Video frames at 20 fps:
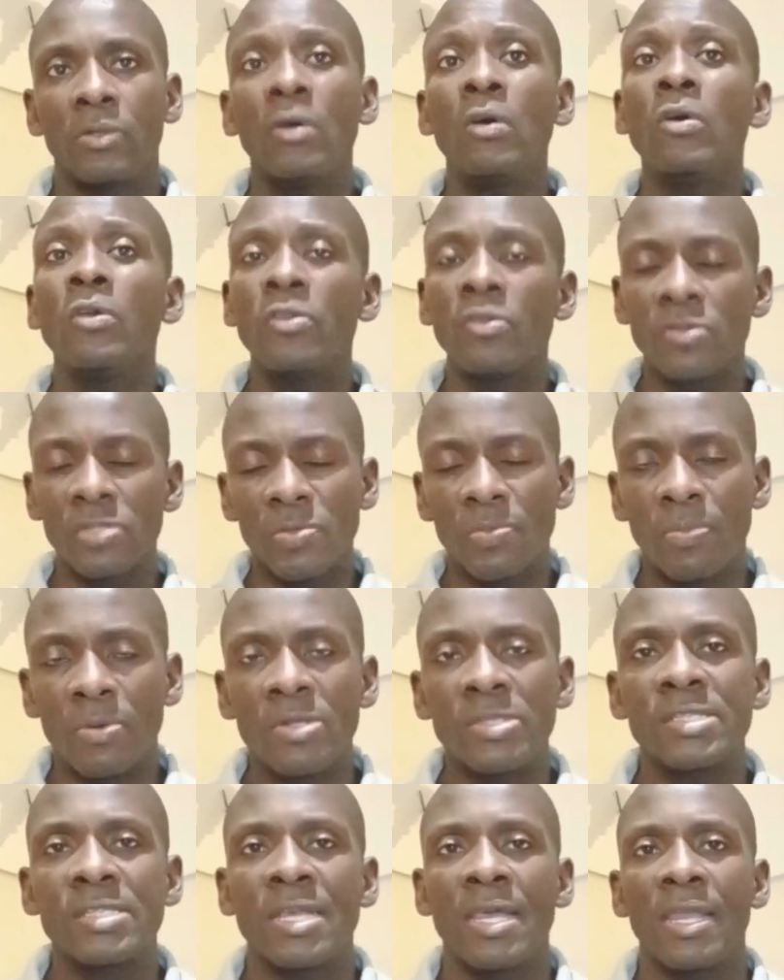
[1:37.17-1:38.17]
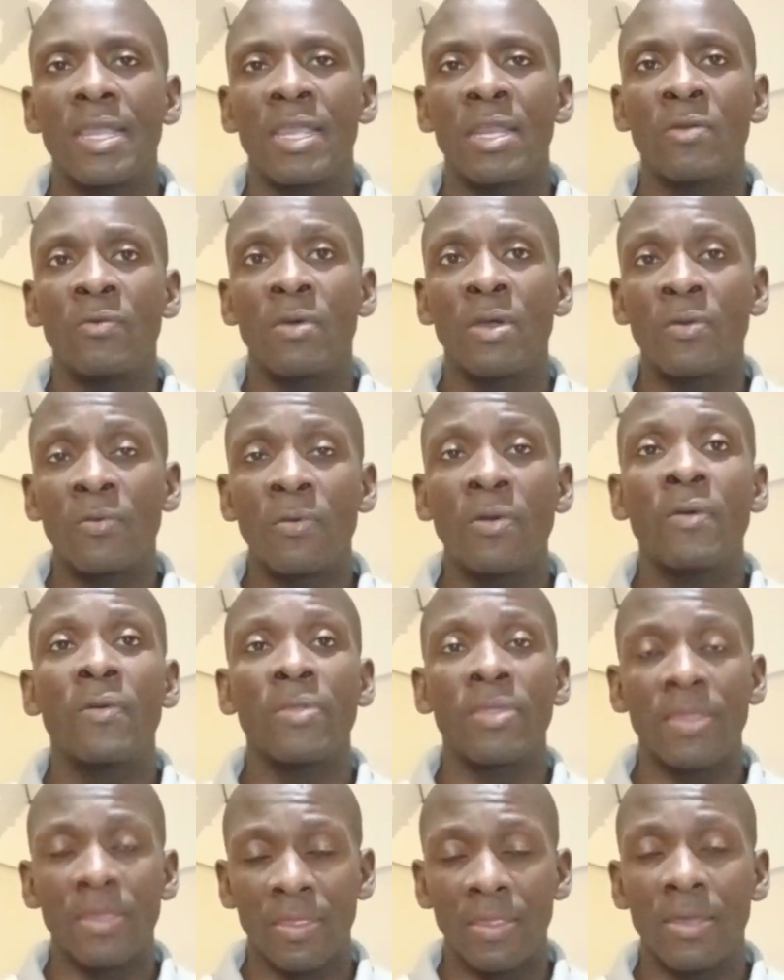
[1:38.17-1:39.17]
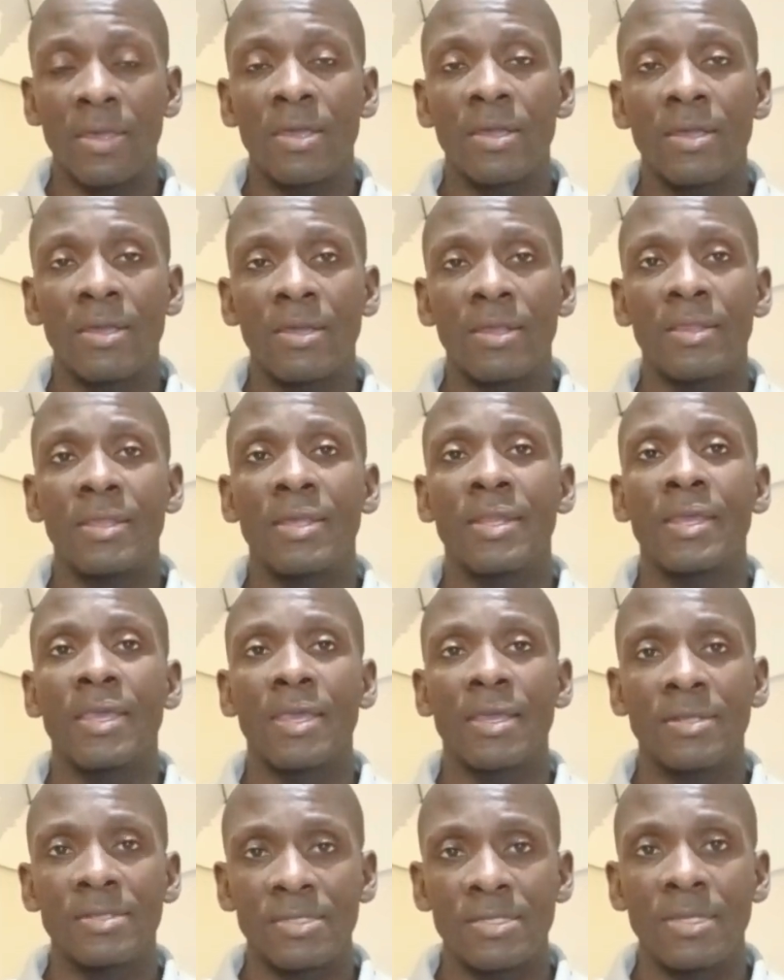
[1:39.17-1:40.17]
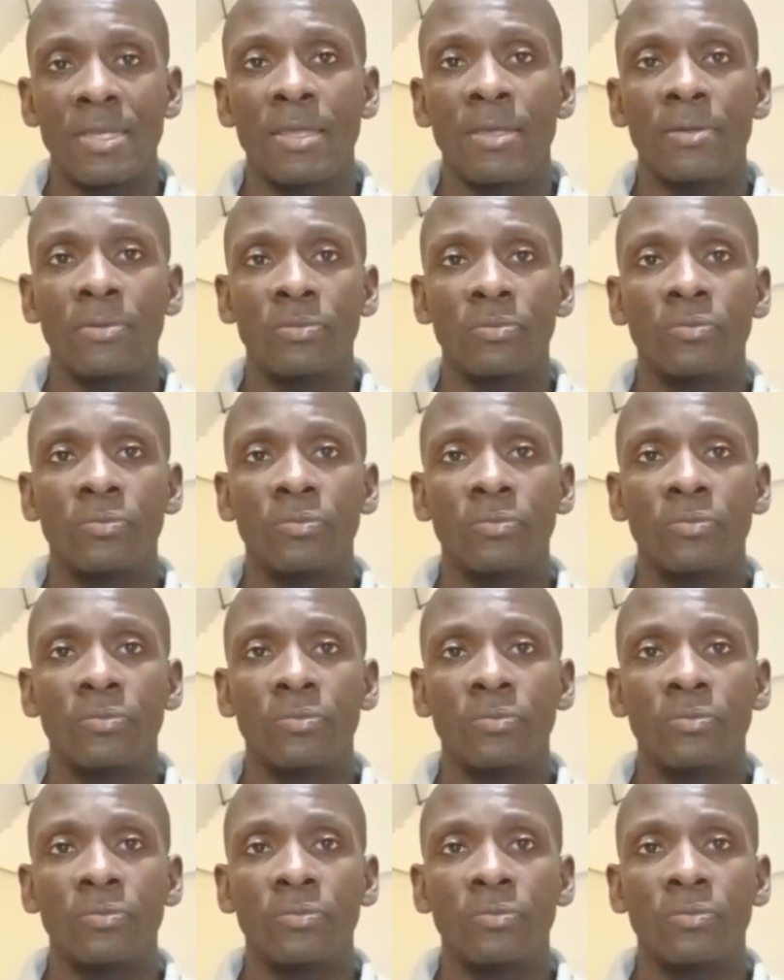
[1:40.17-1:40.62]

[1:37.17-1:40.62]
or oh, your sponsor in one way or the other that I can say.